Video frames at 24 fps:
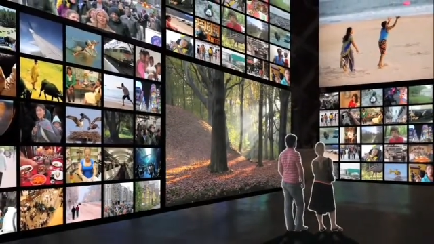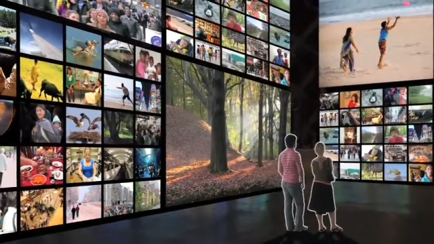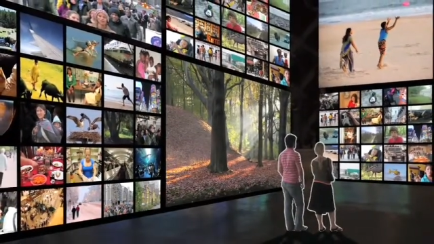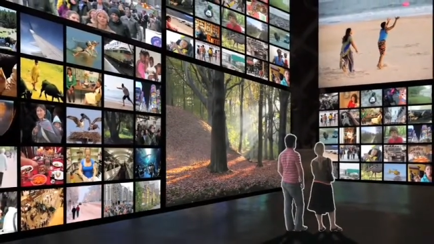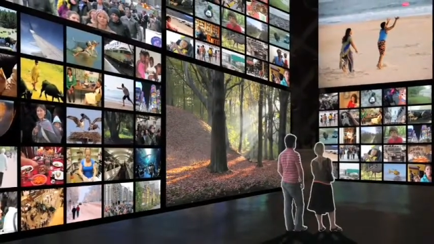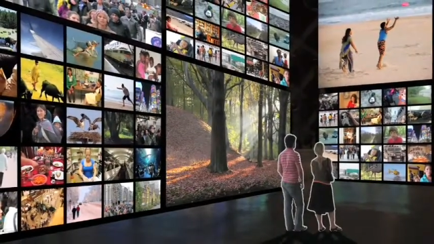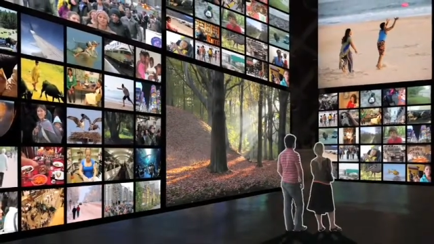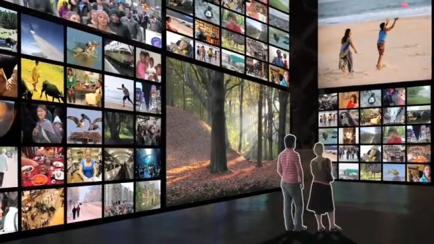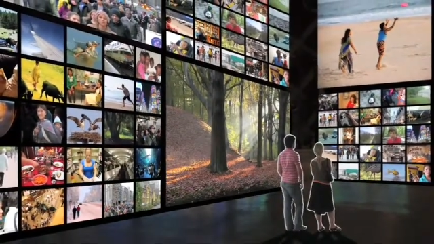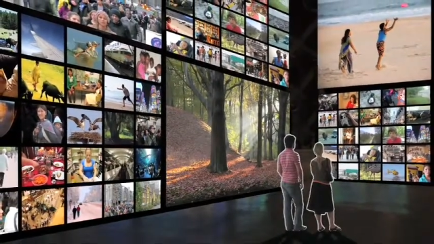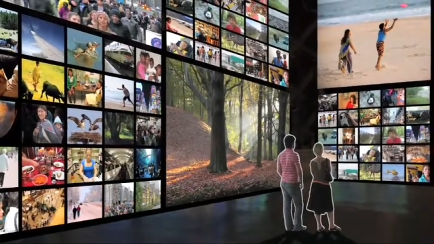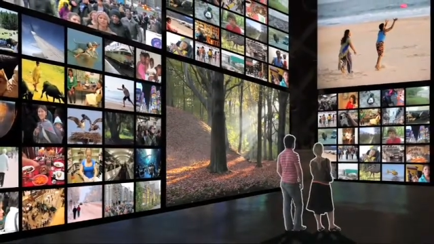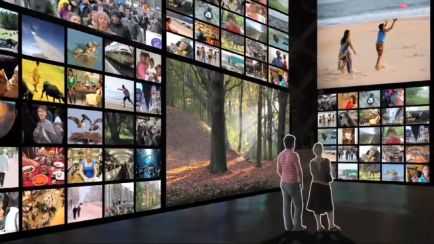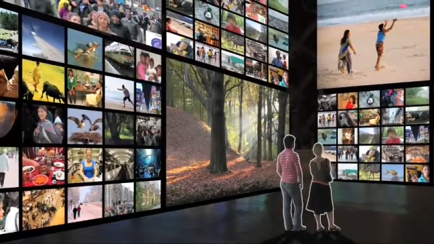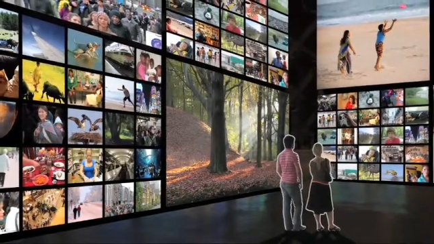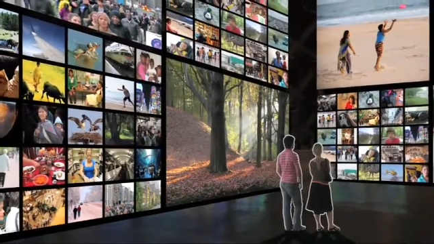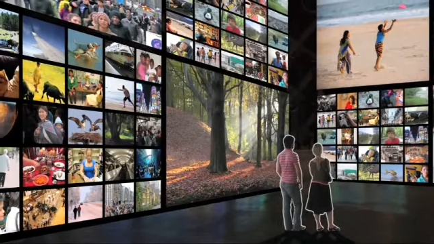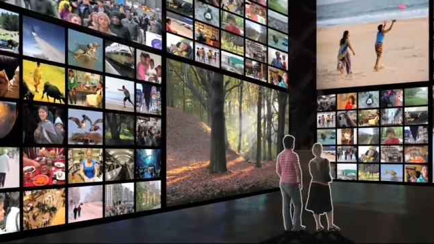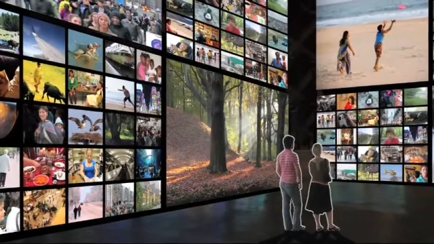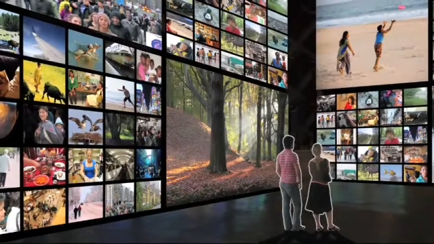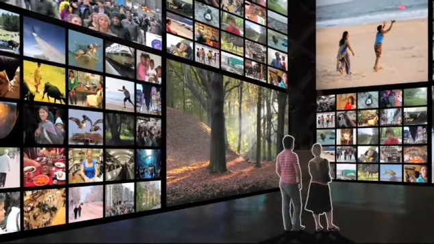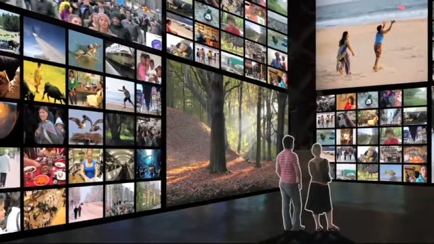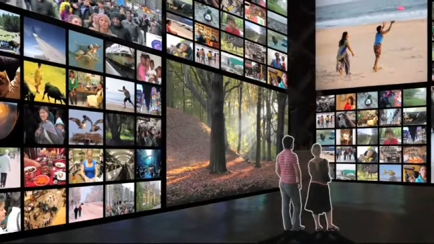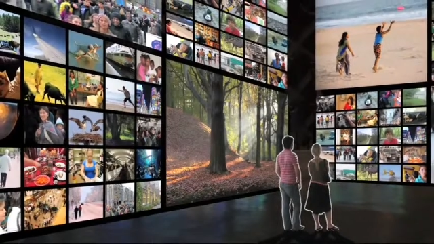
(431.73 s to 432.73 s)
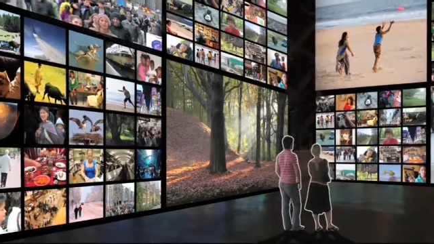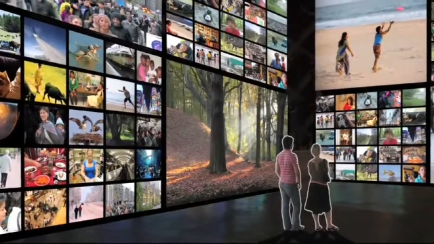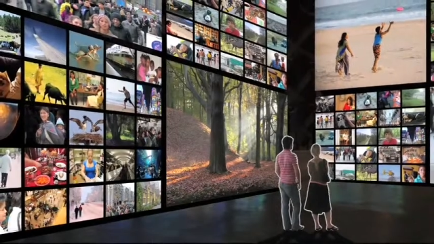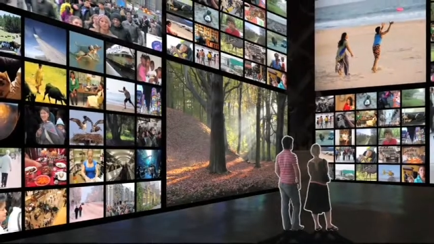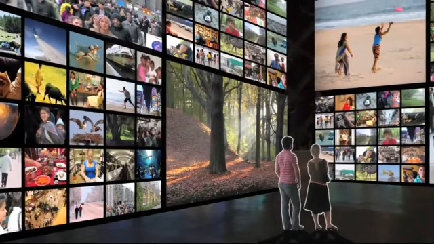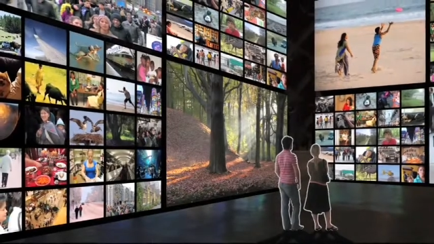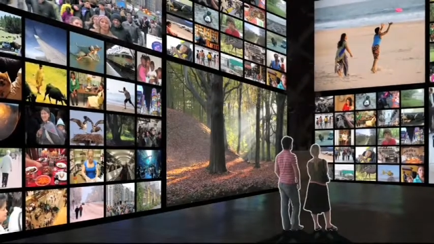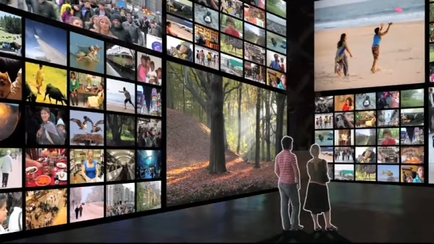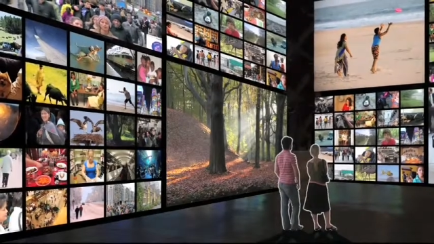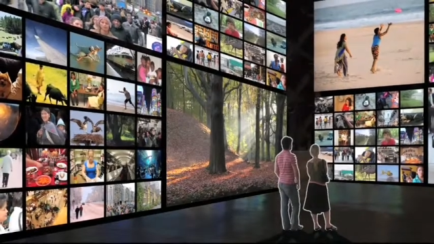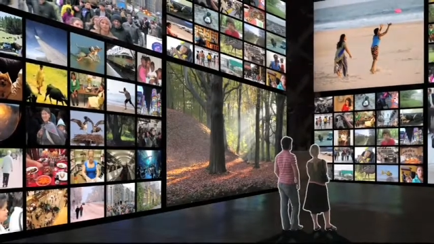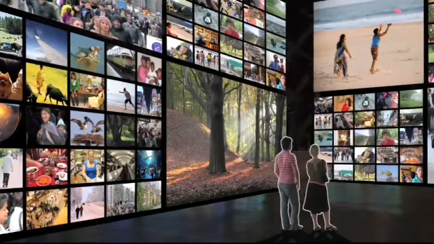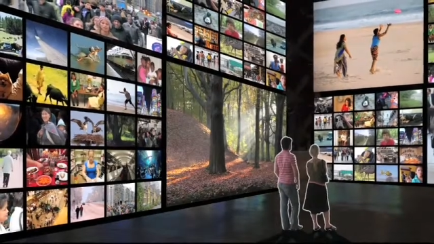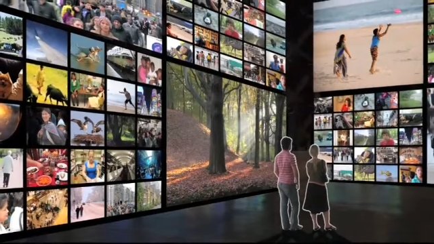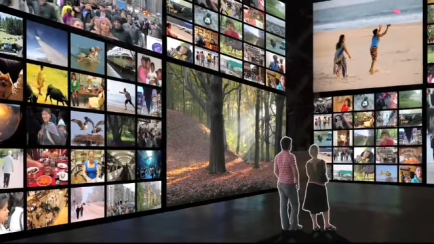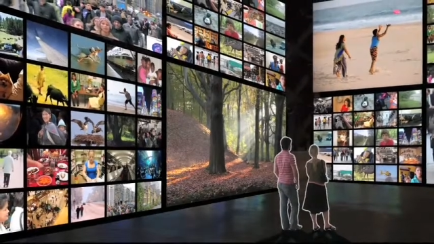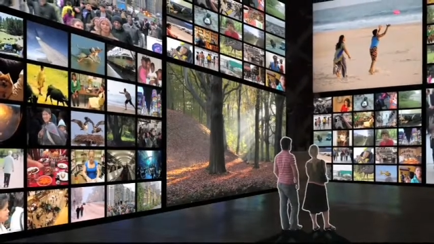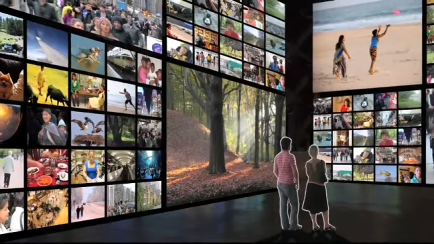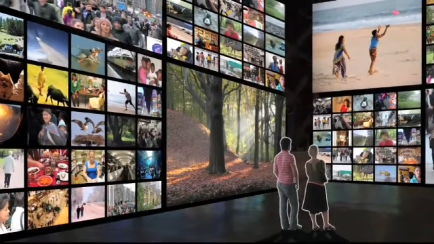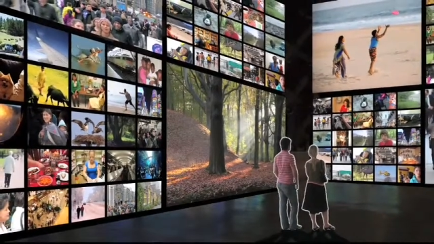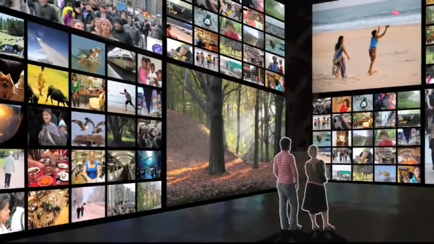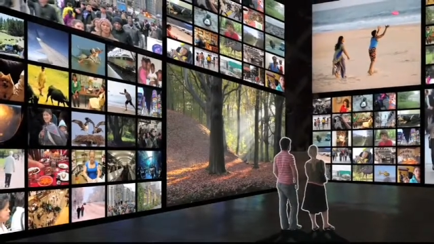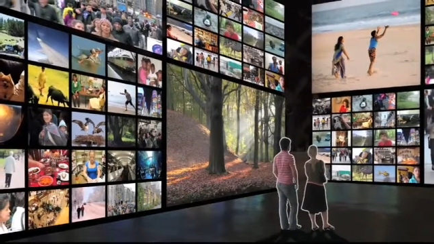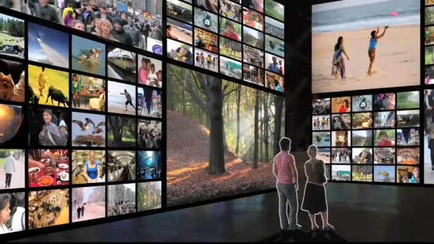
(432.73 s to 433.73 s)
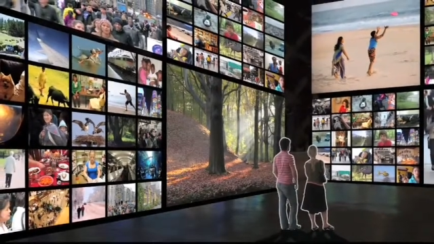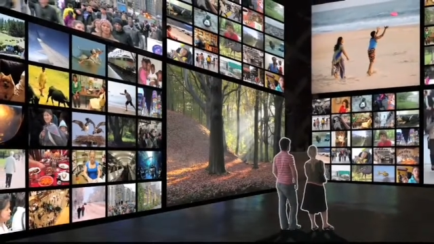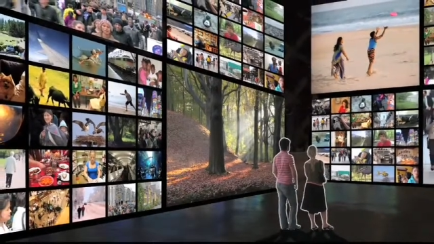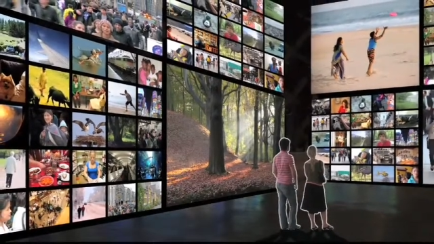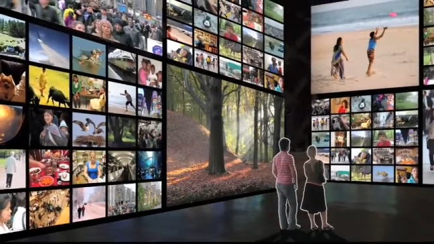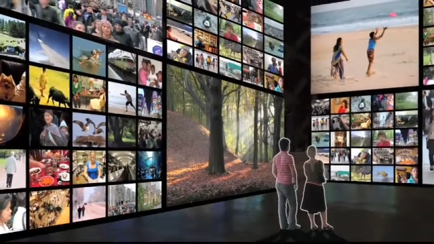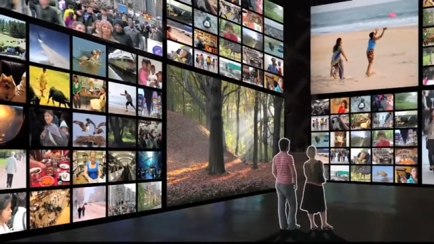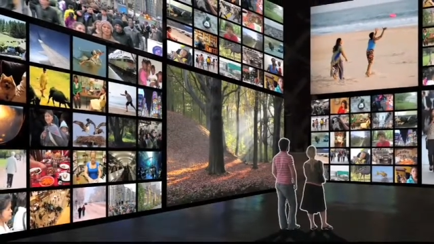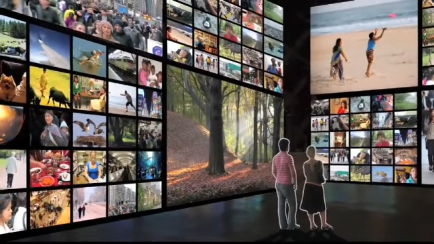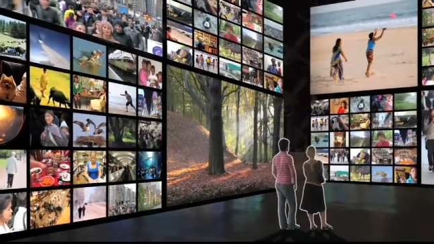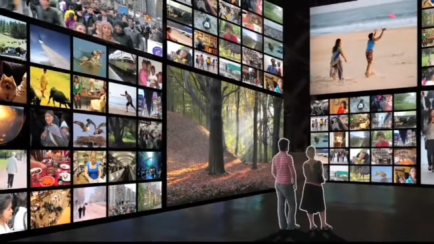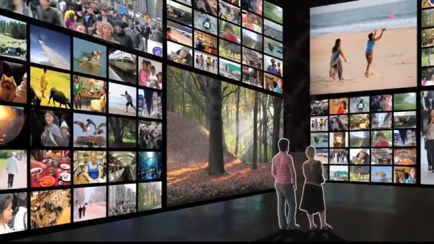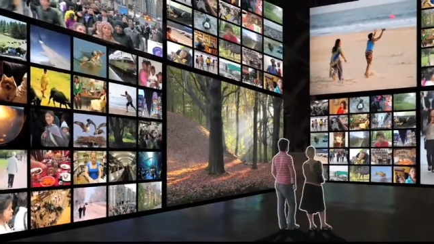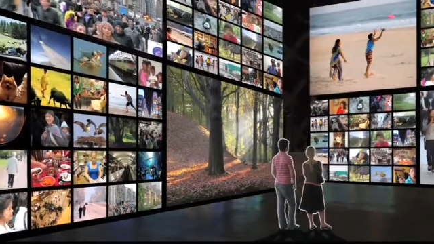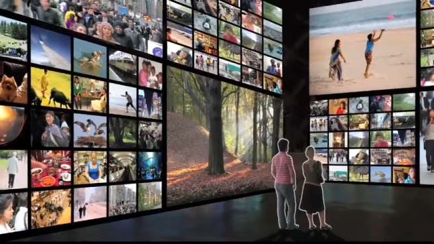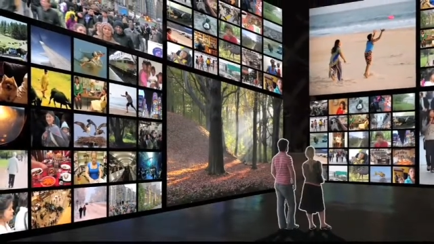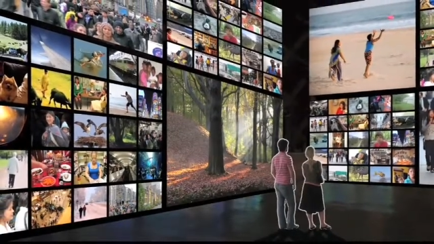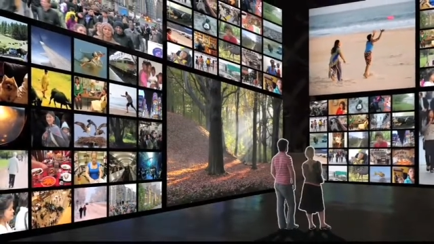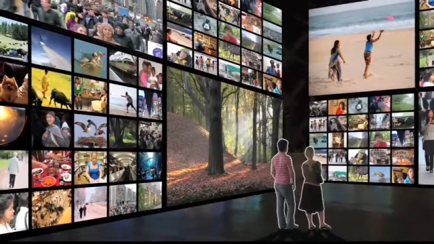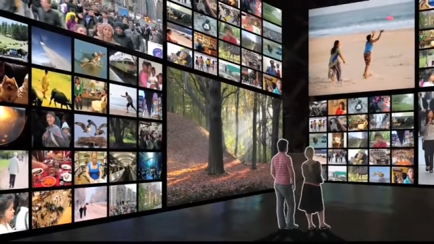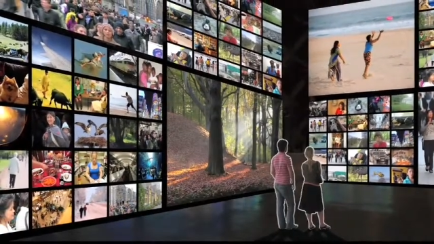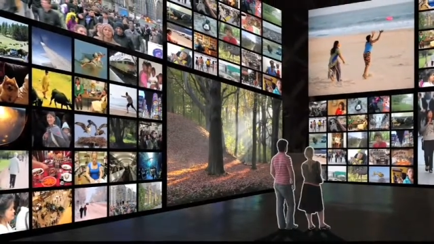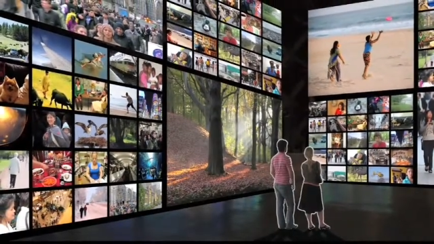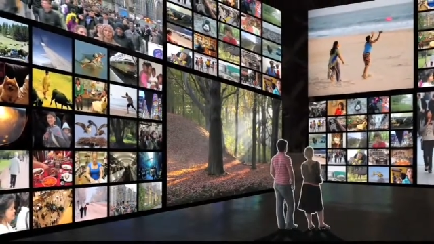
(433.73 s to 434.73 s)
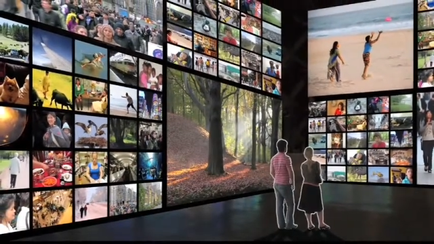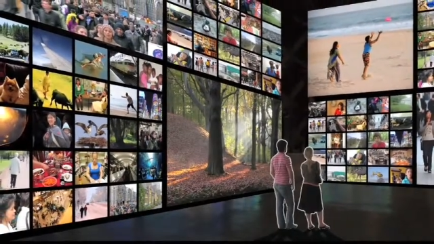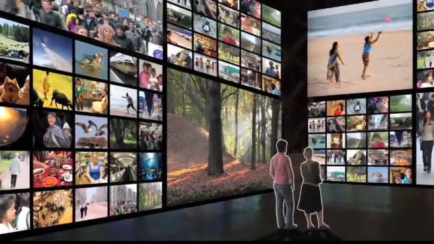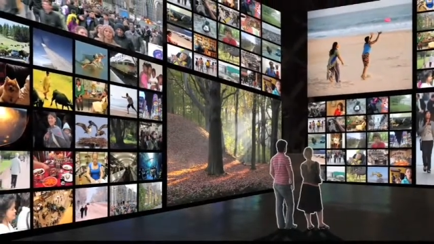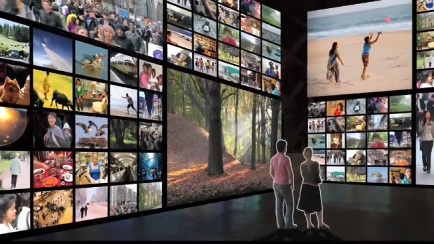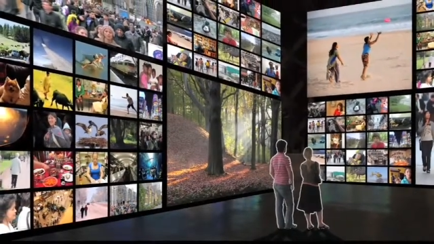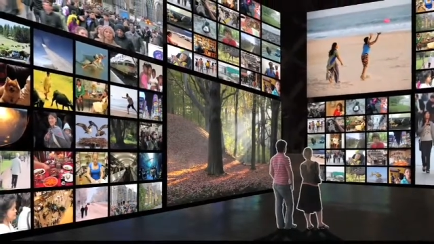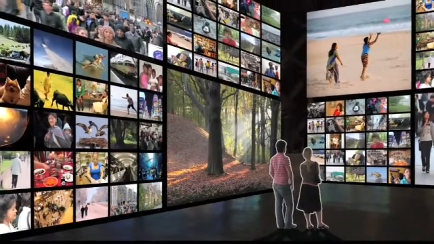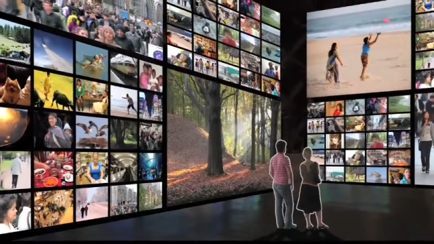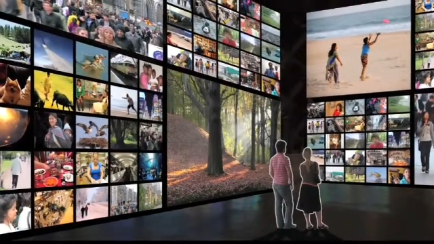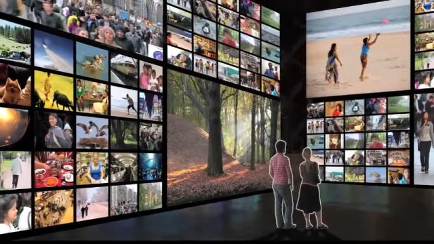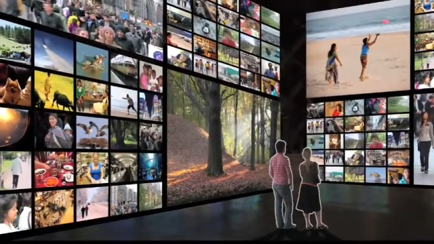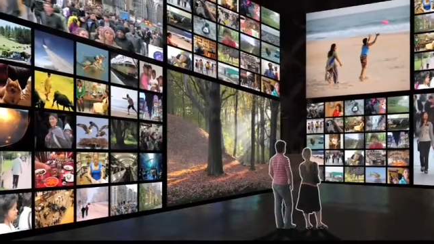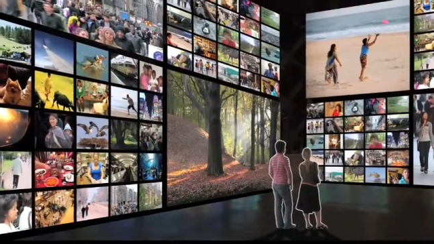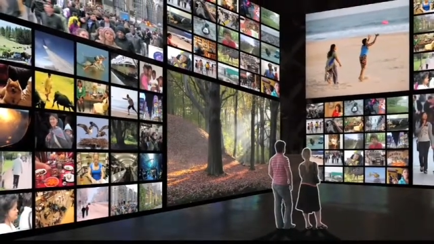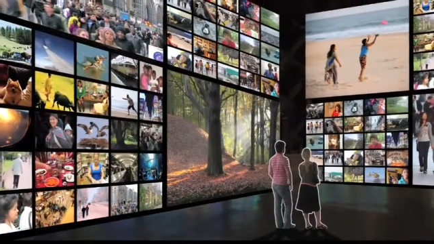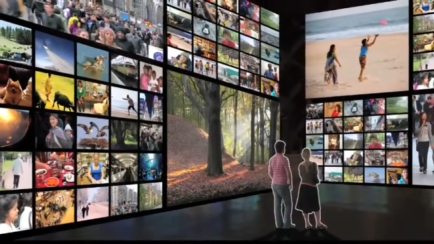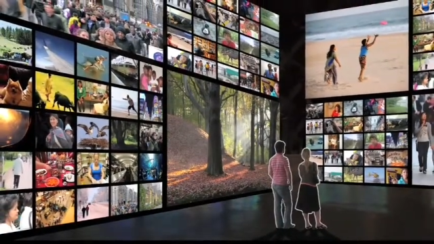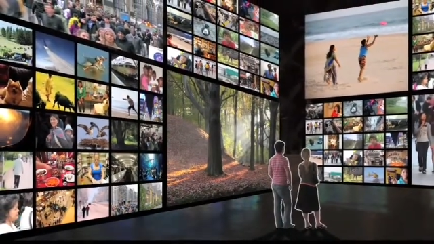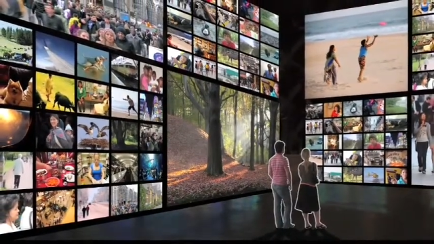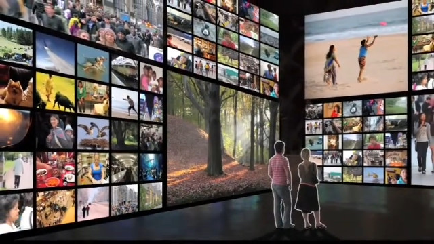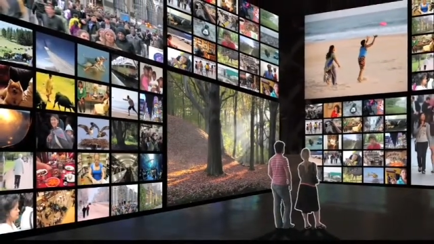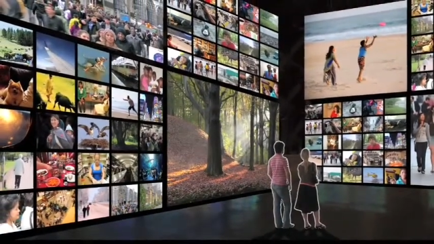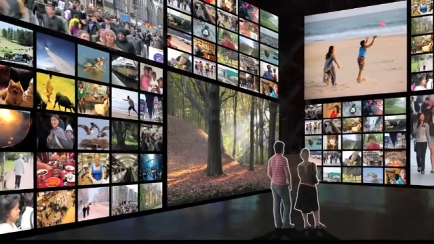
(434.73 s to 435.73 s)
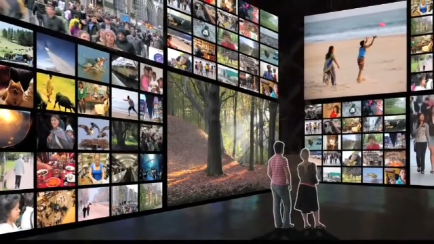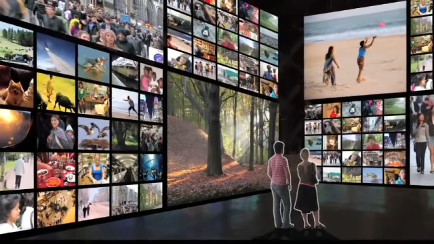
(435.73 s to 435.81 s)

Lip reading: No face is visible, so there are no lips to read.